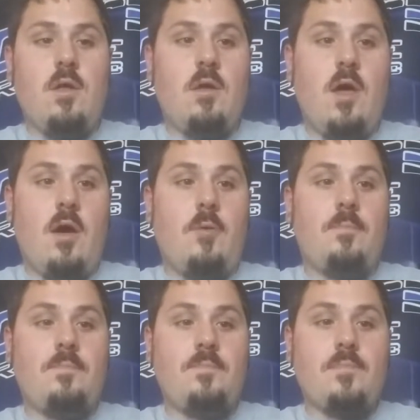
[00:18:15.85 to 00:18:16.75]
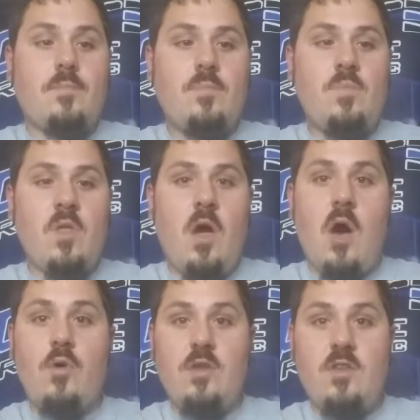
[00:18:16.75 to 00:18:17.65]
Now,
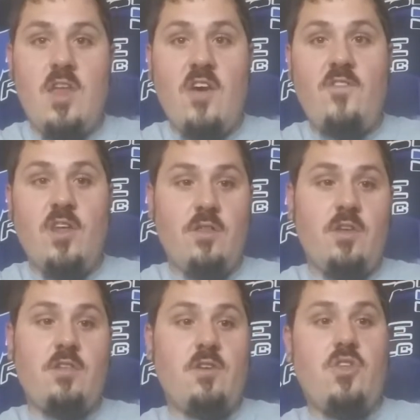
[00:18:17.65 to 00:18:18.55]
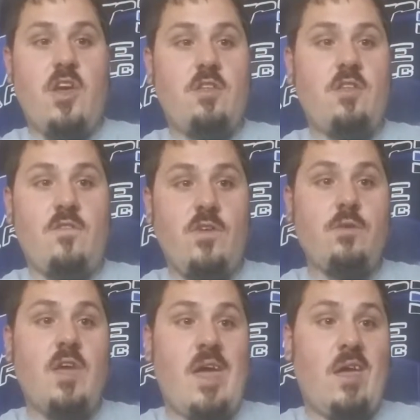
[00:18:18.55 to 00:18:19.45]
I would definitely suggest, if you
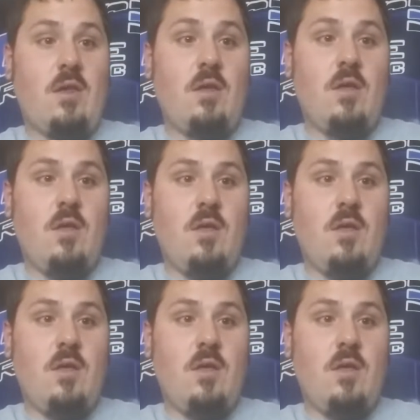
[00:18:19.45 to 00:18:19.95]
can,